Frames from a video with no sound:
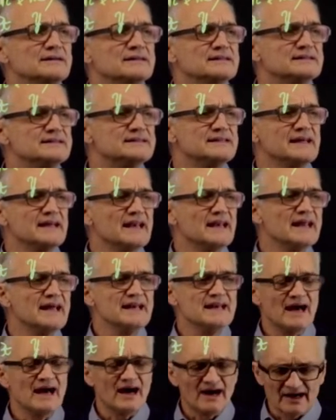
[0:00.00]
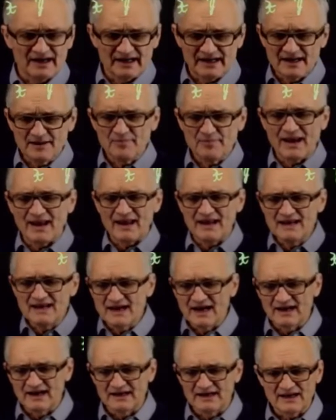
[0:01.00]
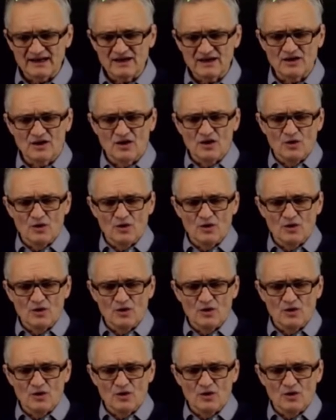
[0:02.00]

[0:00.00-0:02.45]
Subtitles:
C lin rd. By lin rd,